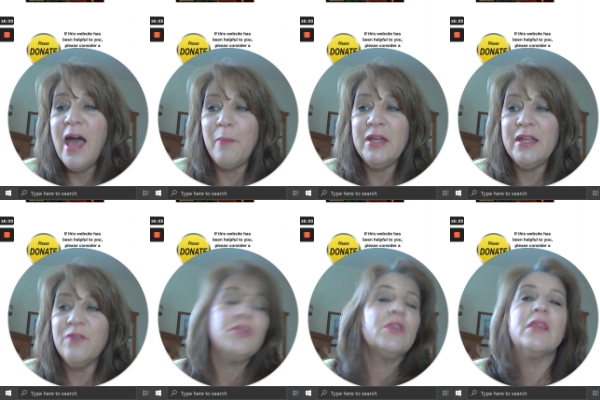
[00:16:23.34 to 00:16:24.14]
I'm going to
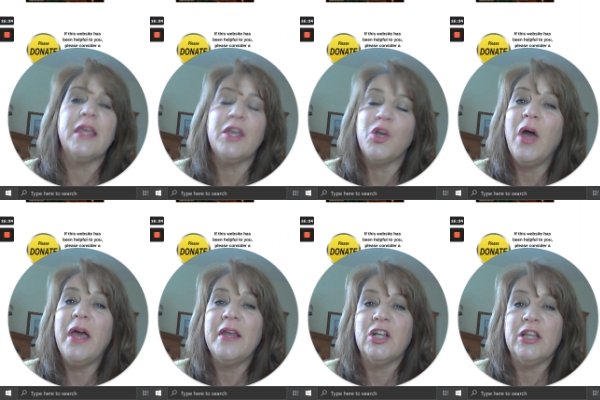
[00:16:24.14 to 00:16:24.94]
give you the link. Go
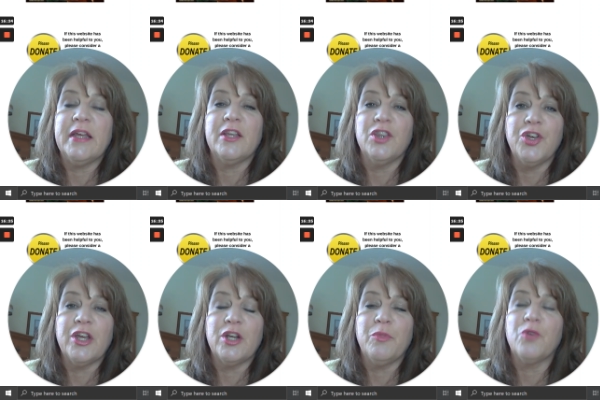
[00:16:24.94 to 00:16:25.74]
ahead and click and
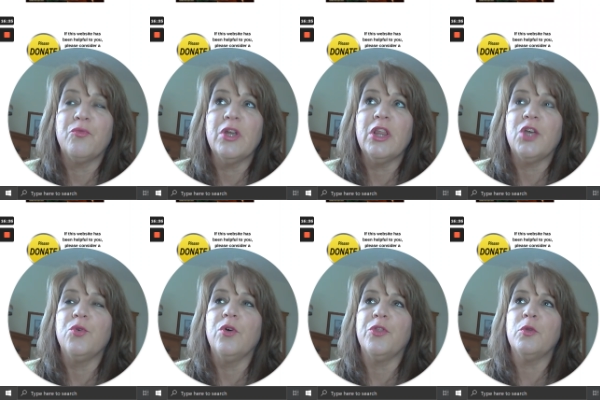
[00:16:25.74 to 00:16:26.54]
look at them. They're really
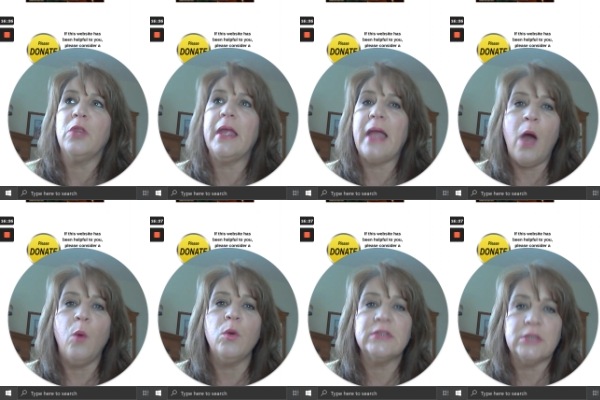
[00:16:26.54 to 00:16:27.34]
cool. They're like
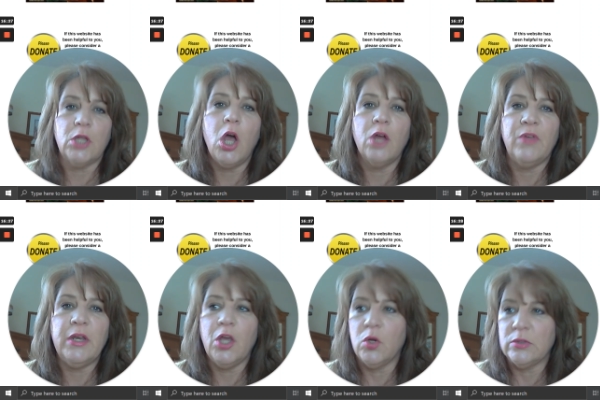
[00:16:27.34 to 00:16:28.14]
hours long
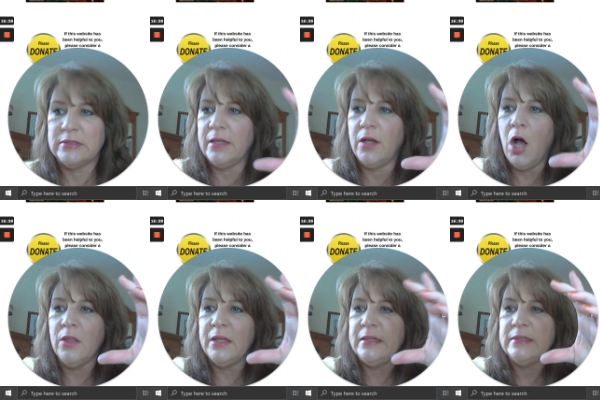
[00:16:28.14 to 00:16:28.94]
videos and
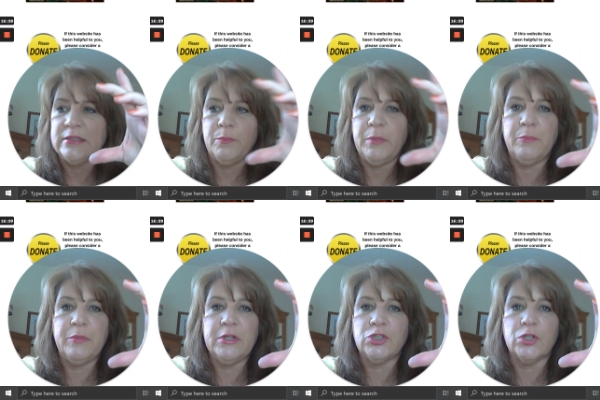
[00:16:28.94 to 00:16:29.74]
all it is is a big
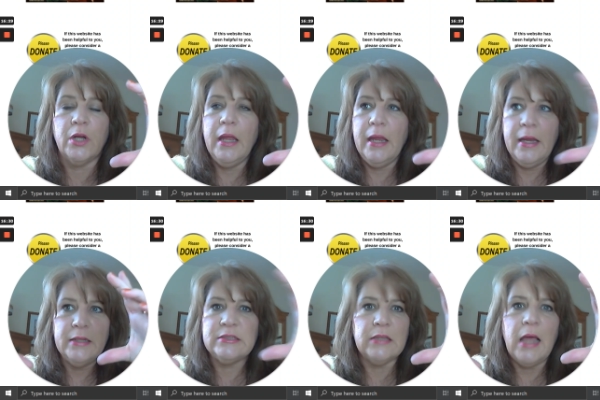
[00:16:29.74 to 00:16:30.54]
picture and
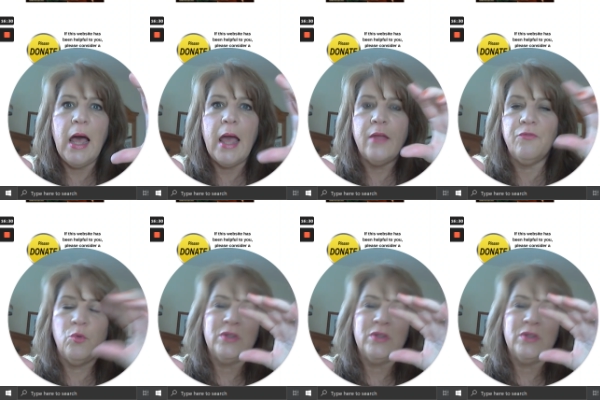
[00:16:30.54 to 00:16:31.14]
it's live.